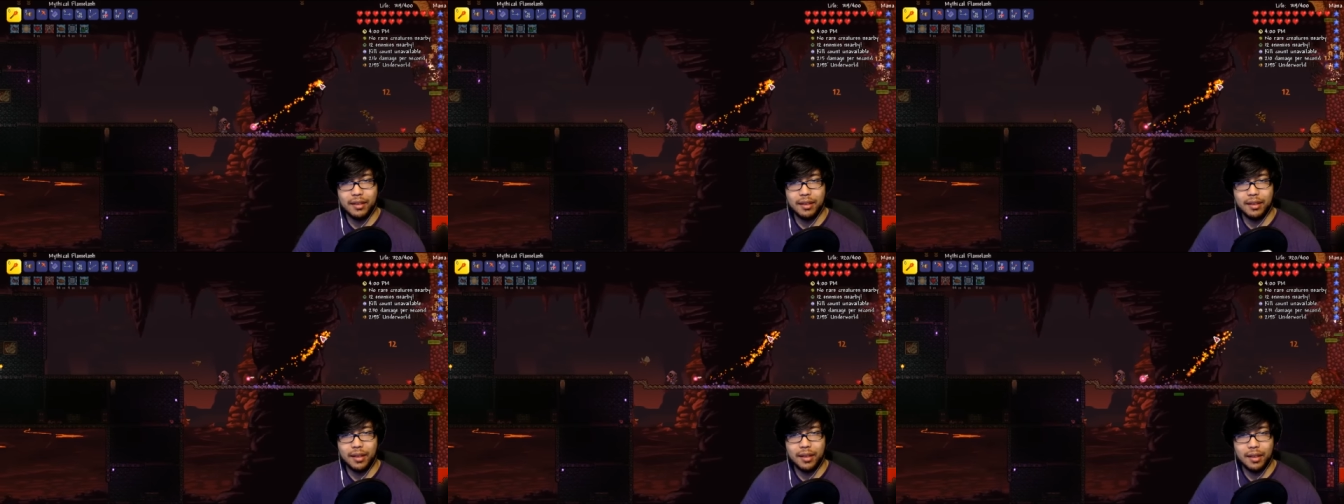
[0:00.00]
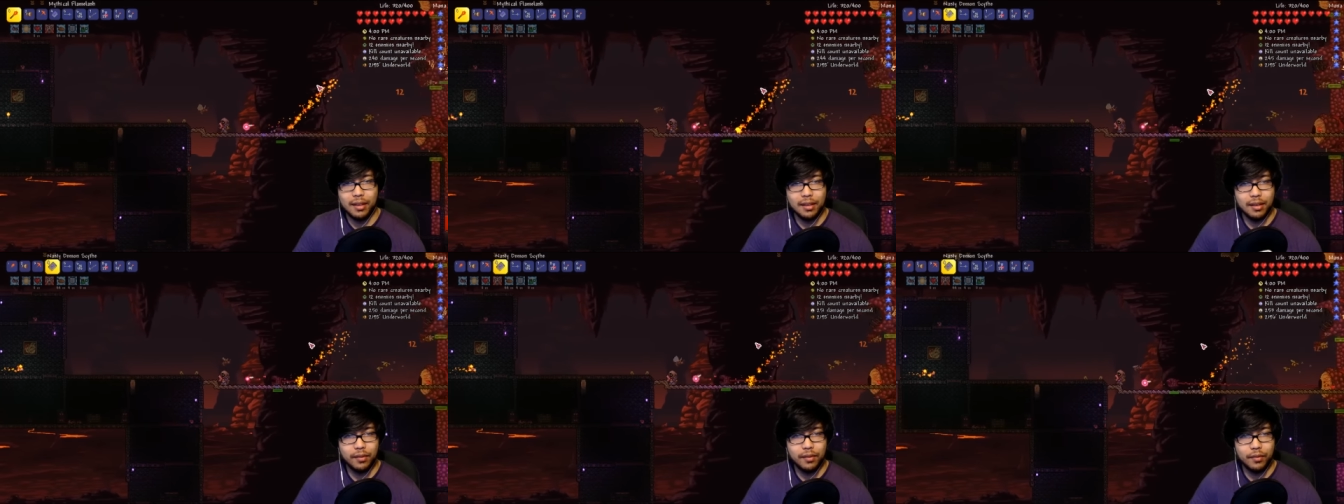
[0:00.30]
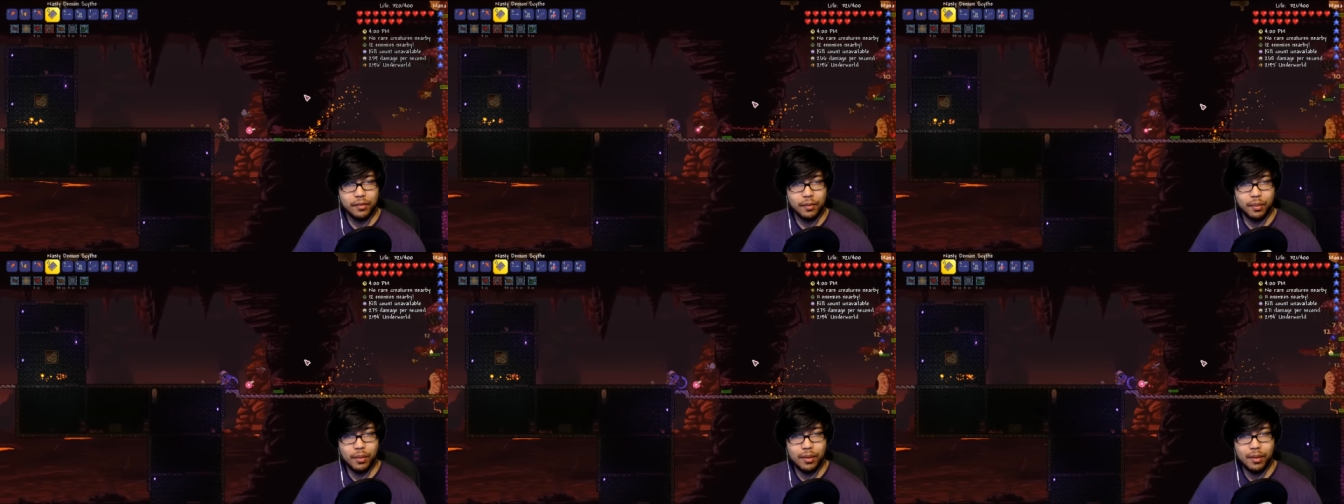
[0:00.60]
knees,
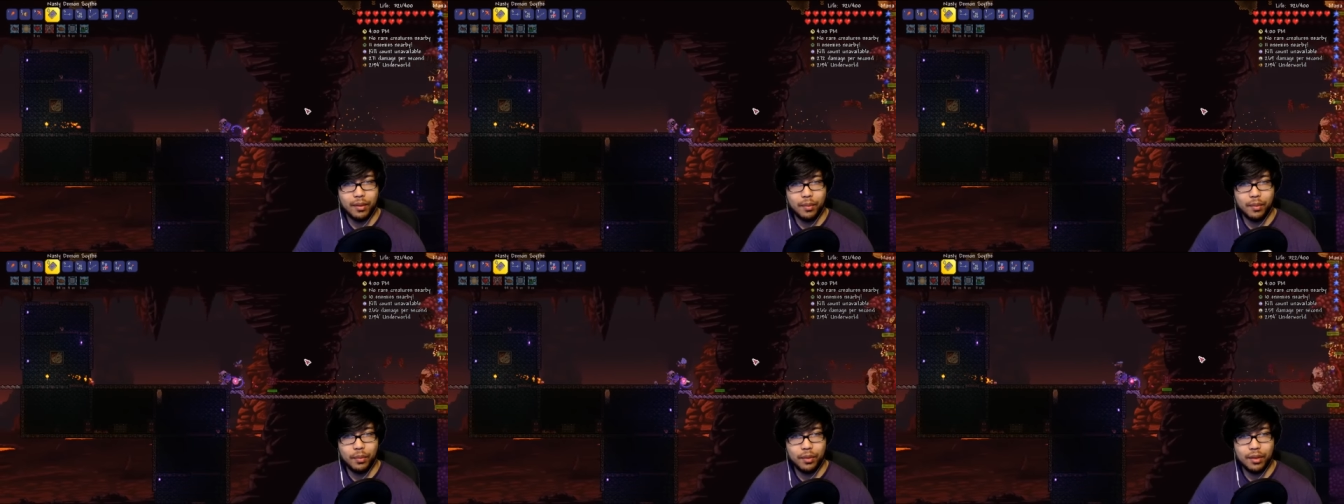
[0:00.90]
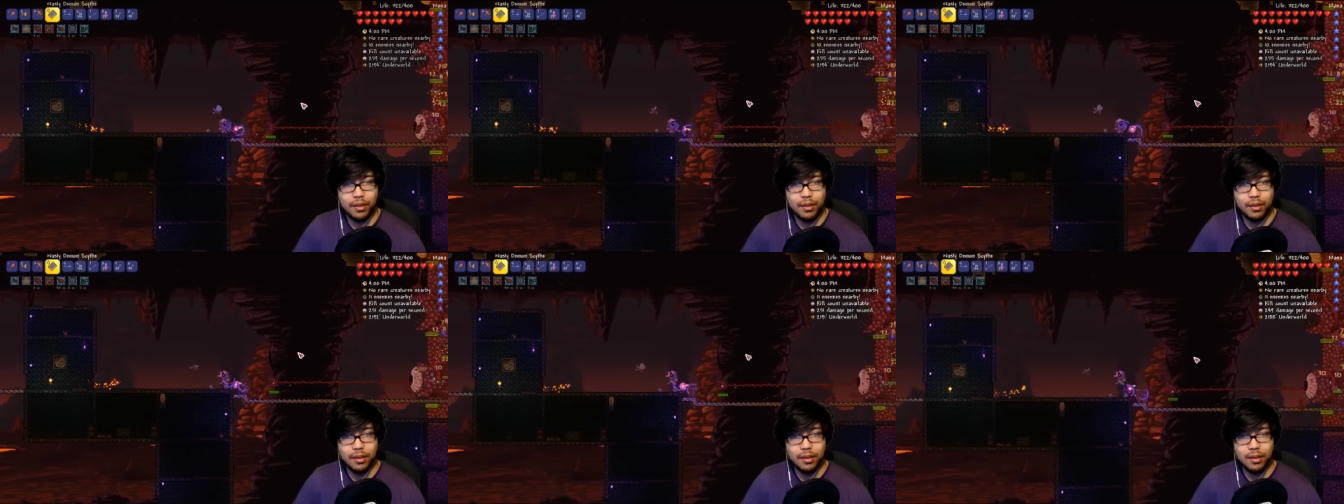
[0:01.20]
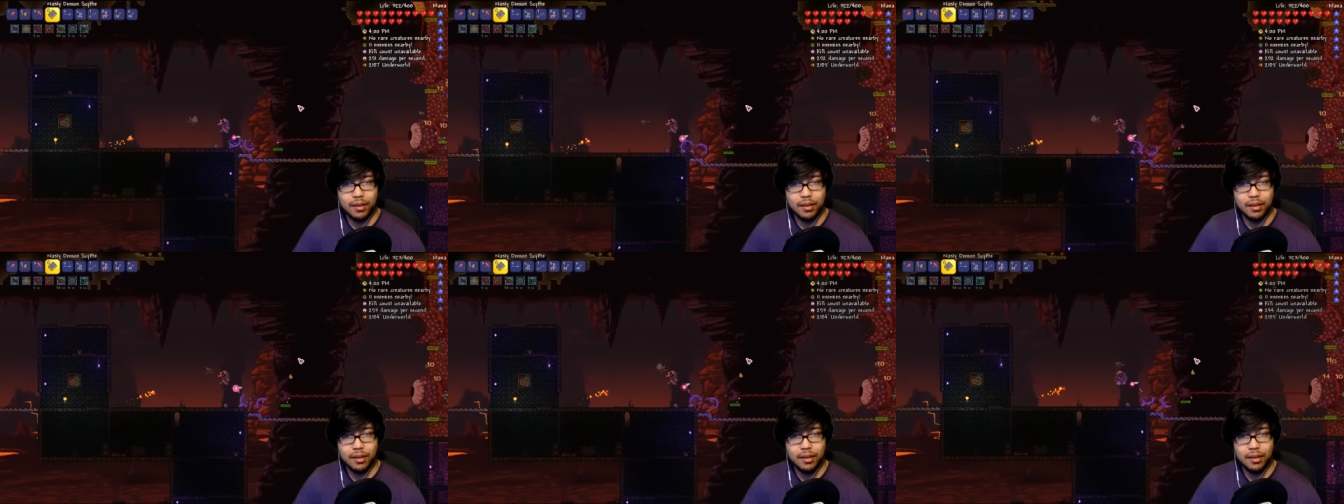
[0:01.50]
everybody. The bee's
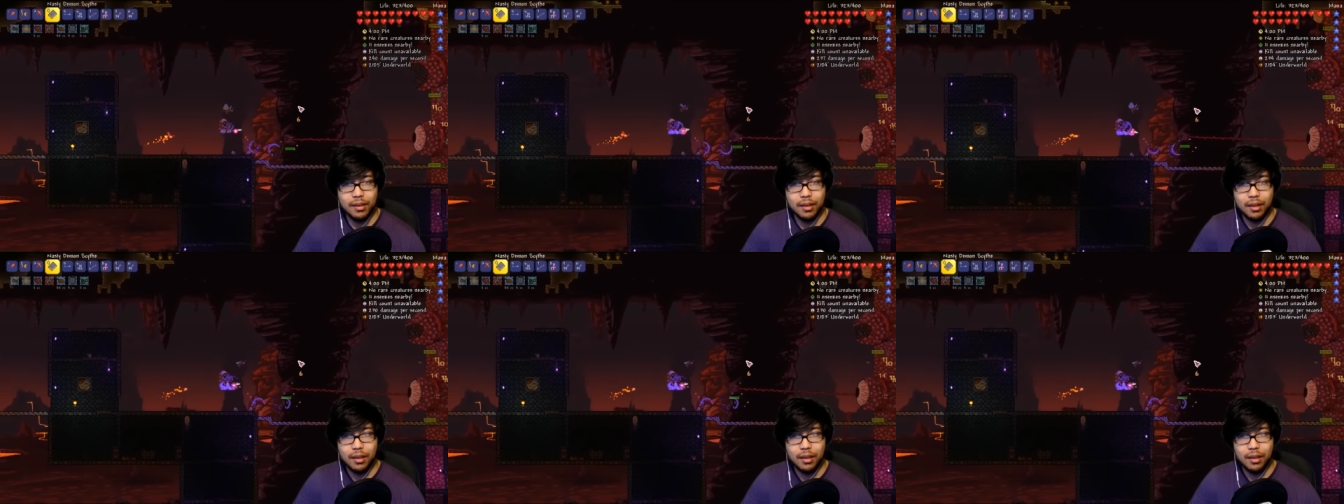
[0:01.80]
knees.